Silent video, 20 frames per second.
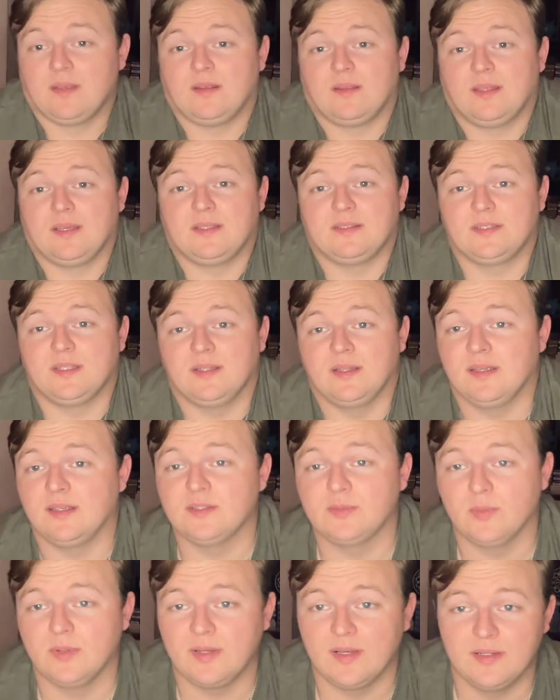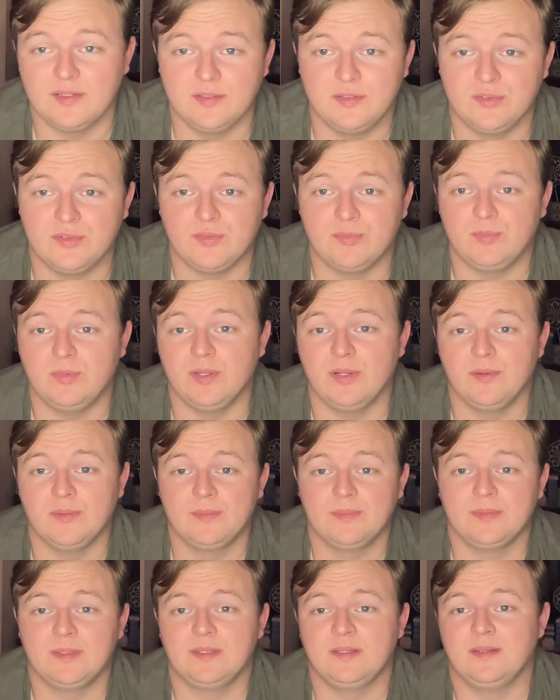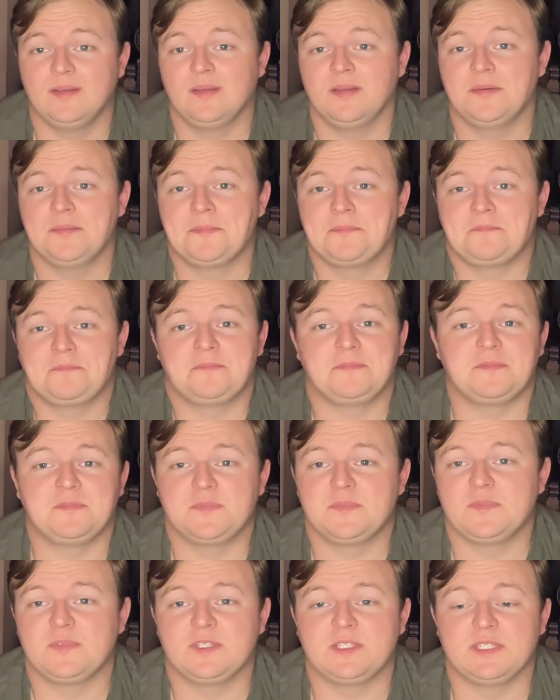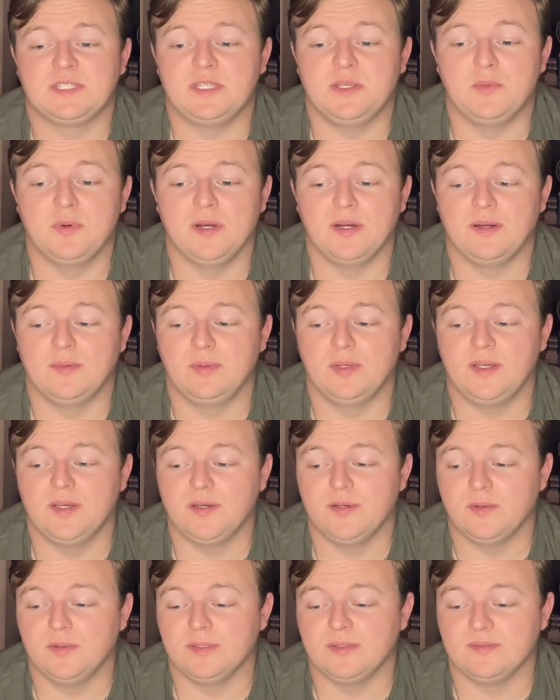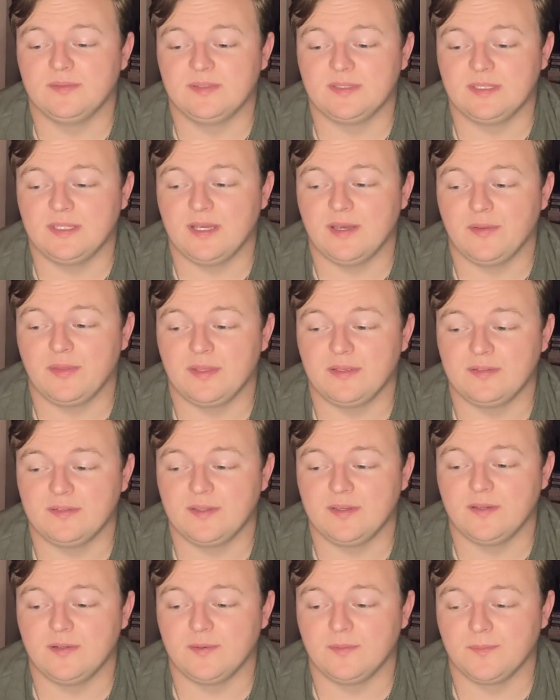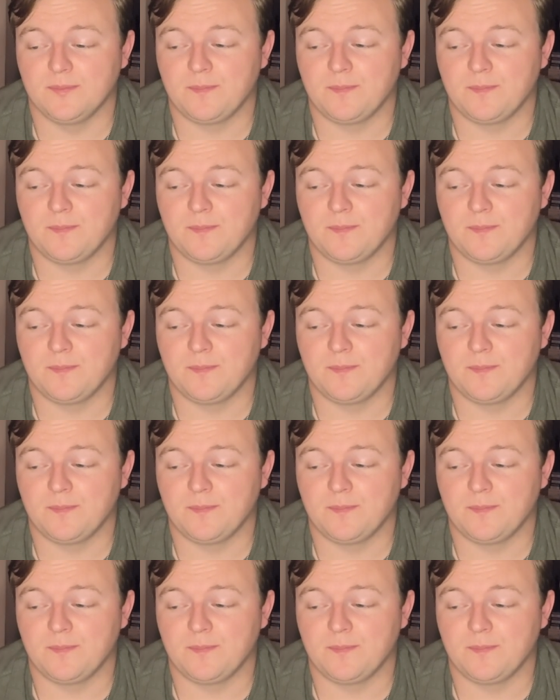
Like I said, I guess we'll kind of just, you know, see where we go and see how things go.